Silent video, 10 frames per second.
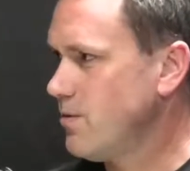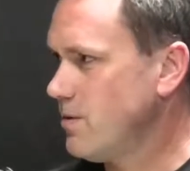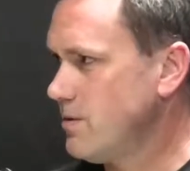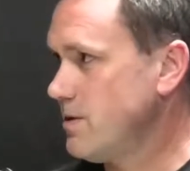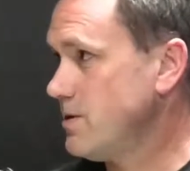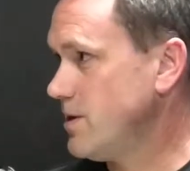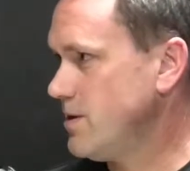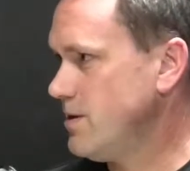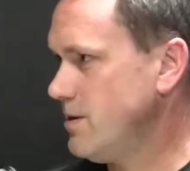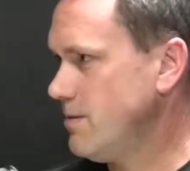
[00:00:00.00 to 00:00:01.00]
we'll use
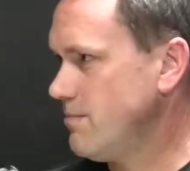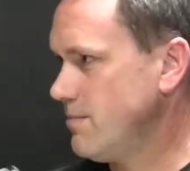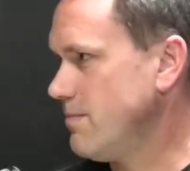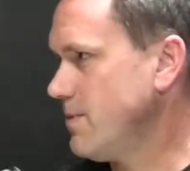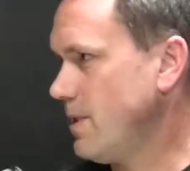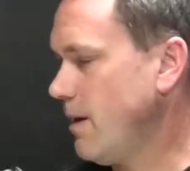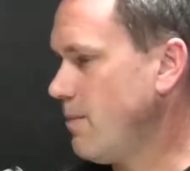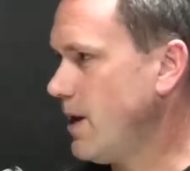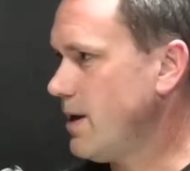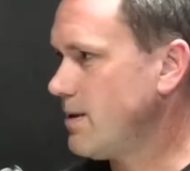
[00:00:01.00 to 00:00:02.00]
it to
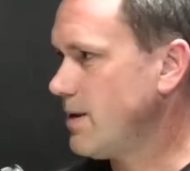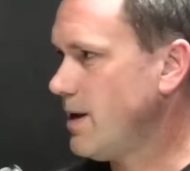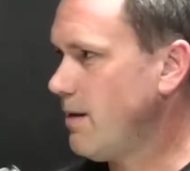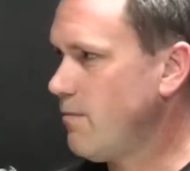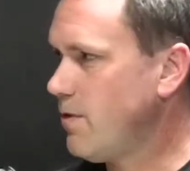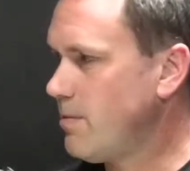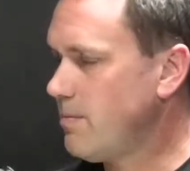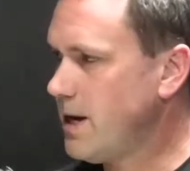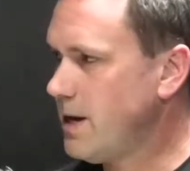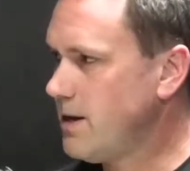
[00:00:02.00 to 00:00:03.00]
laminate a carbon fibre
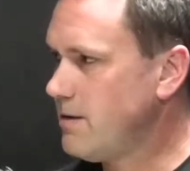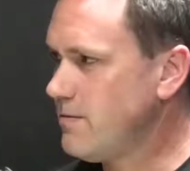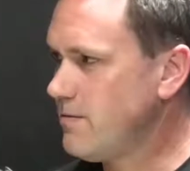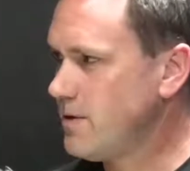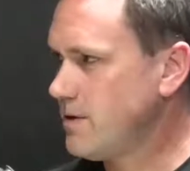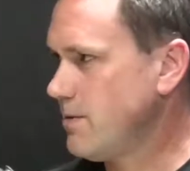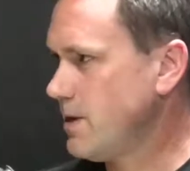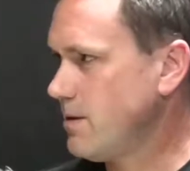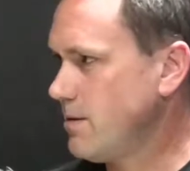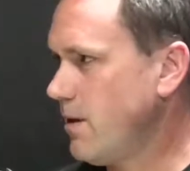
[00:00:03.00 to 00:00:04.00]
part out of, because
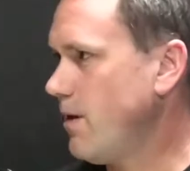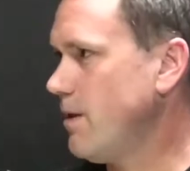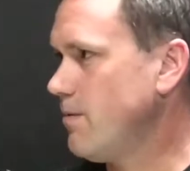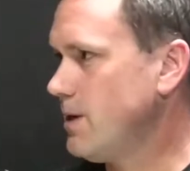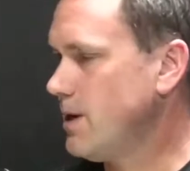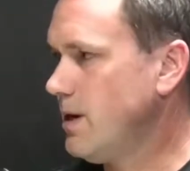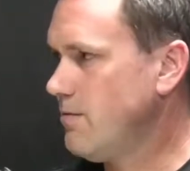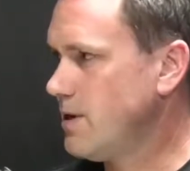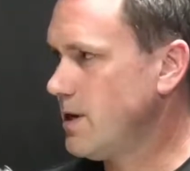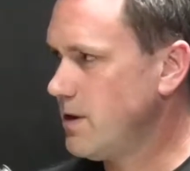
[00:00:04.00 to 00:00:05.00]
we know that we can
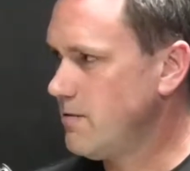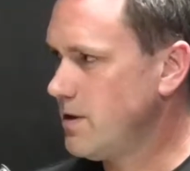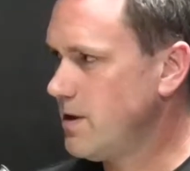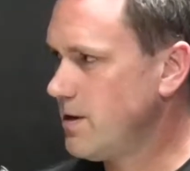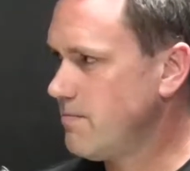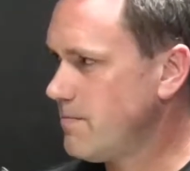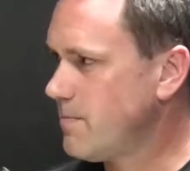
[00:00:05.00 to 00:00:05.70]
have it done overnight.